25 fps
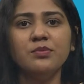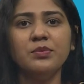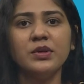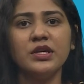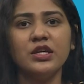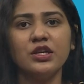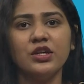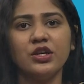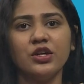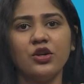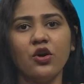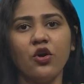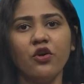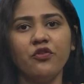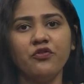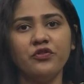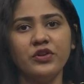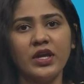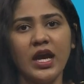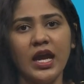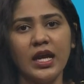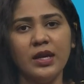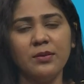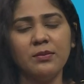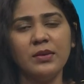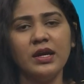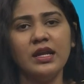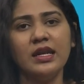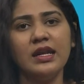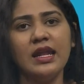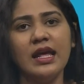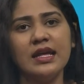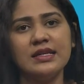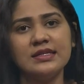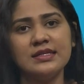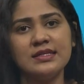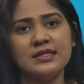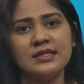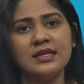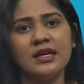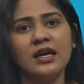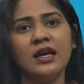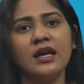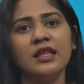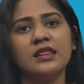period of time less